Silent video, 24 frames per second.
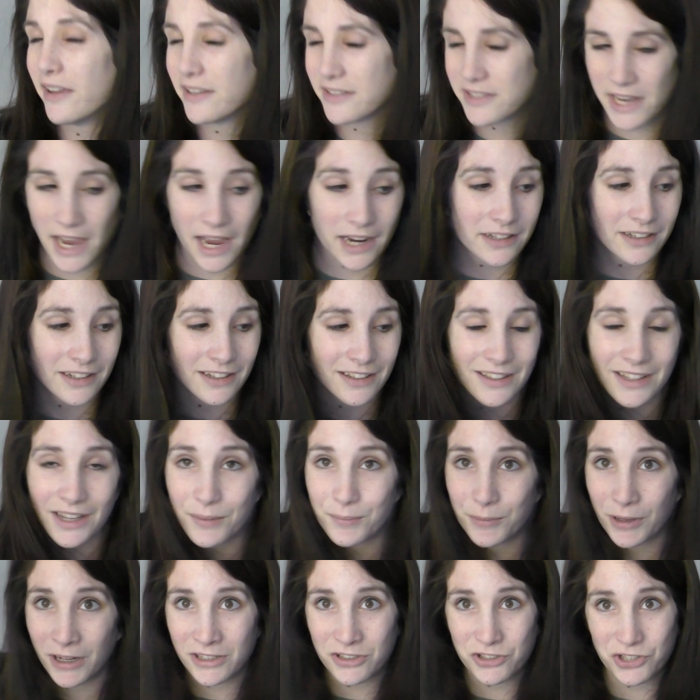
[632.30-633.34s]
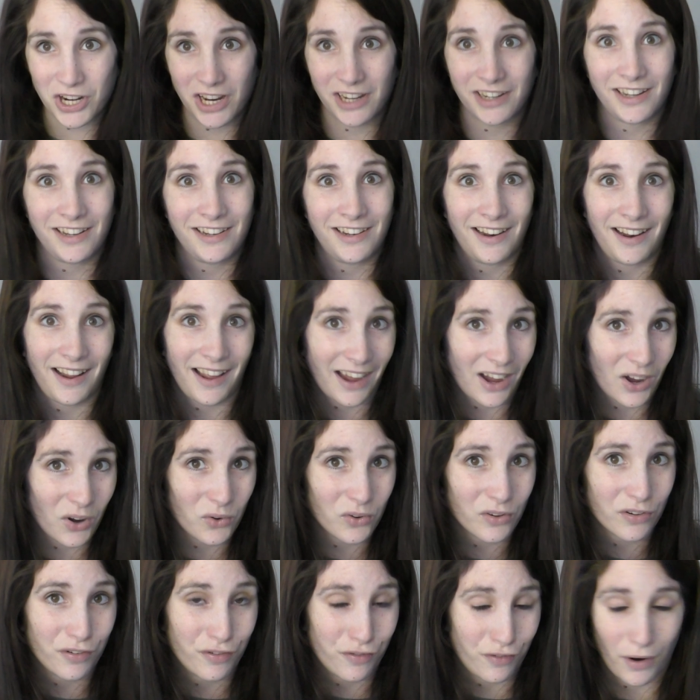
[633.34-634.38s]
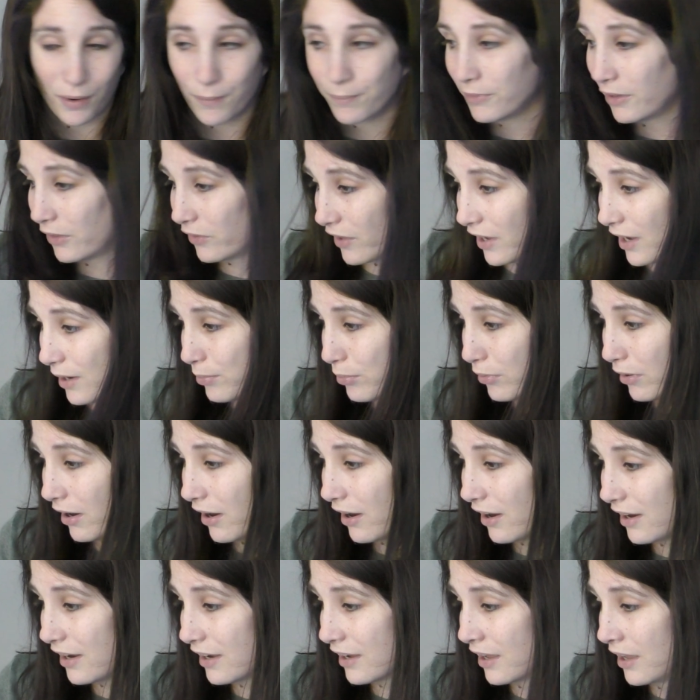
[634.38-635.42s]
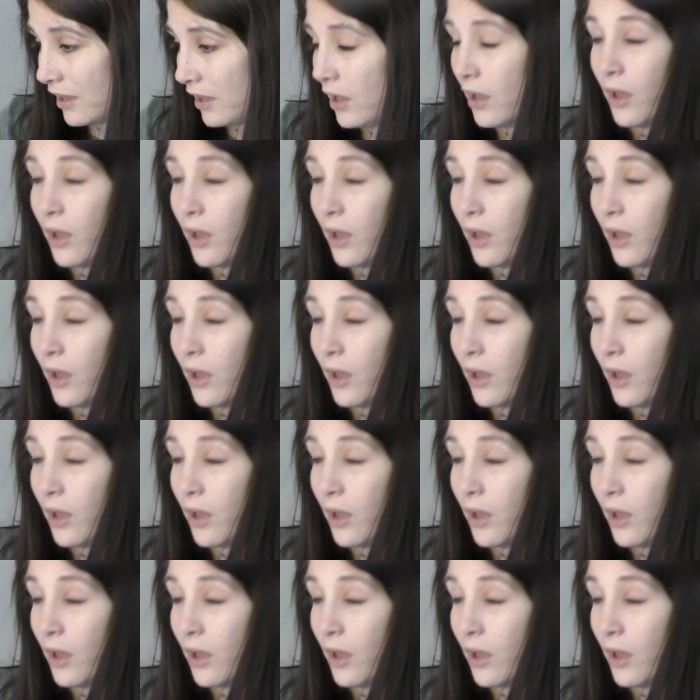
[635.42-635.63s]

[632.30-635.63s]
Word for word: technically I'm not checking it out from the library,